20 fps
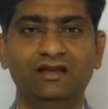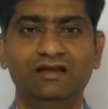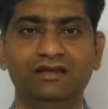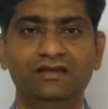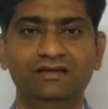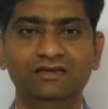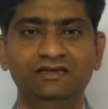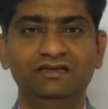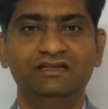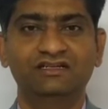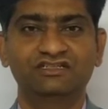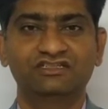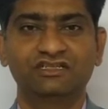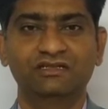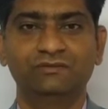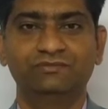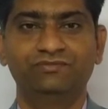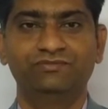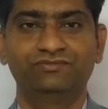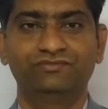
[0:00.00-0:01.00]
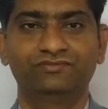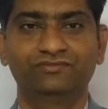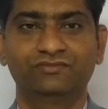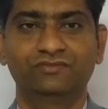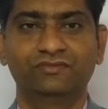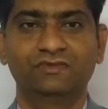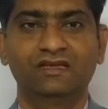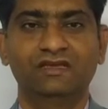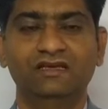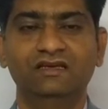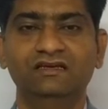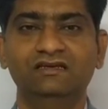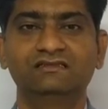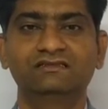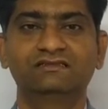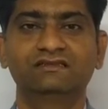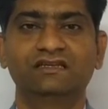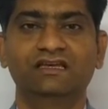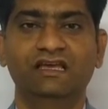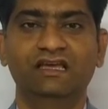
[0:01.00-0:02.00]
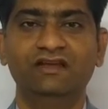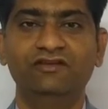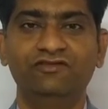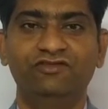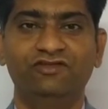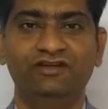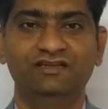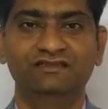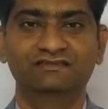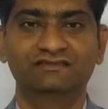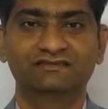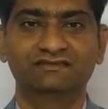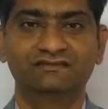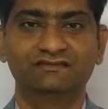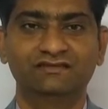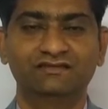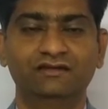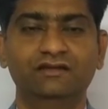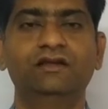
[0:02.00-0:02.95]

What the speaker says: leadership is influence.